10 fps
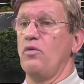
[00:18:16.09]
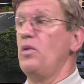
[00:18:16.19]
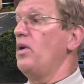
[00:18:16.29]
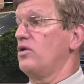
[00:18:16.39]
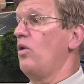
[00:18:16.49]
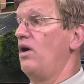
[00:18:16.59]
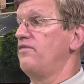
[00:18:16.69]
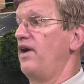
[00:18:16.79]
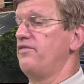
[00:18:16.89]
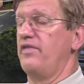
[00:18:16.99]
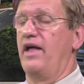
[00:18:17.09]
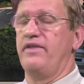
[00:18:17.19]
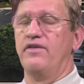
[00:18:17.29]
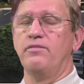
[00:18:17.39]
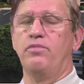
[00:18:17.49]
So we want to qualify for that.
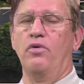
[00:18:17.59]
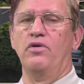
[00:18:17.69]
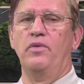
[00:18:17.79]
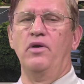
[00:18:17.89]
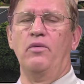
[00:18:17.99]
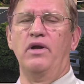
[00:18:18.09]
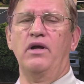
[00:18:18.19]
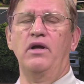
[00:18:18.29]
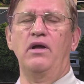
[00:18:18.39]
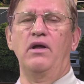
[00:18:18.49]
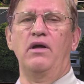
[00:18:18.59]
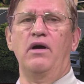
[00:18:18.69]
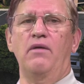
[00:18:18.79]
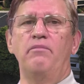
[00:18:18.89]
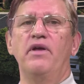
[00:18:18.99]
That's important. We don't want
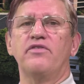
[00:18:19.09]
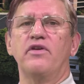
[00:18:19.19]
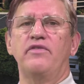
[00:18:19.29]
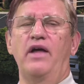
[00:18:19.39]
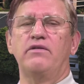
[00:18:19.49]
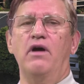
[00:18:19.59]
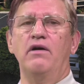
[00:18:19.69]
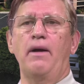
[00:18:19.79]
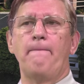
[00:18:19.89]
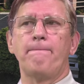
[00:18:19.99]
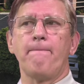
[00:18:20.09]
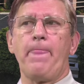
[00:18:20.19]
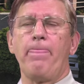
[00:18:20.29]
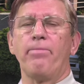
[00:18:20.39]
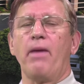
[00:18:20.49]
to miss that target.
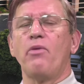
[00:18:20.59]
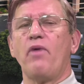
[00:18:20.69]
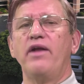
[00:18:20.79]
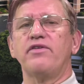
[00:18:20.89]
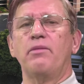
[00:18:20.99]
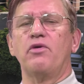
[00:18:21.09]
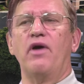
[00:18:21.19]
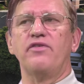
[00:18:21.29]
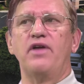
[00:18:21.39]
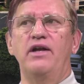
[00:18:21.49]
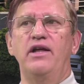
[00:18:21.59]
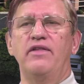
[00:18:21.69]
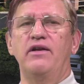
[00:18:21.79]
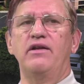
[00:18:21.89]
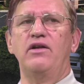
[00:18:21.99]
But Ron has come across the idea that,